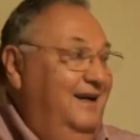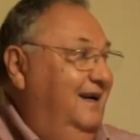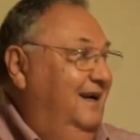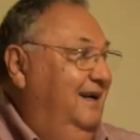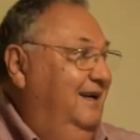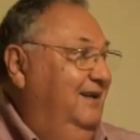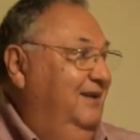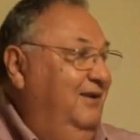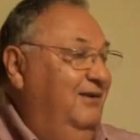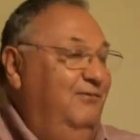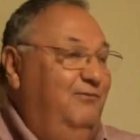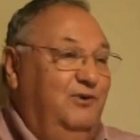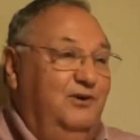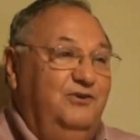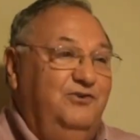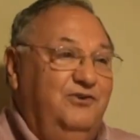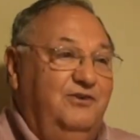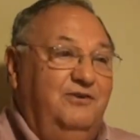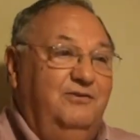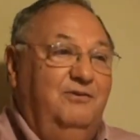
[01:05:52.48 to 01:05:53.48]
Uh,
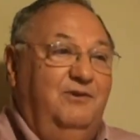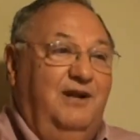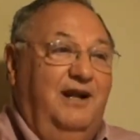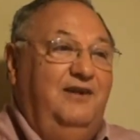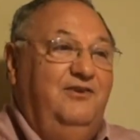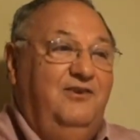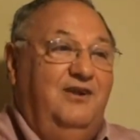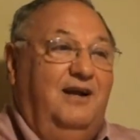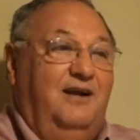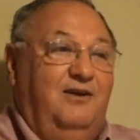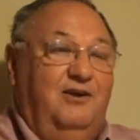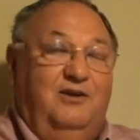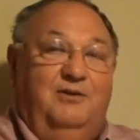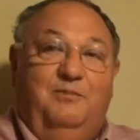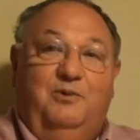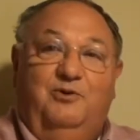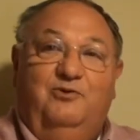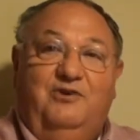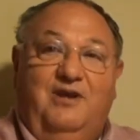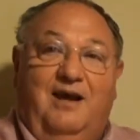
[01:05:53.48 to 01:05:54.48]
first, that's not good
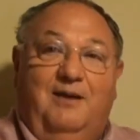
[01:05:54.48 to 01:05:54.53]
moose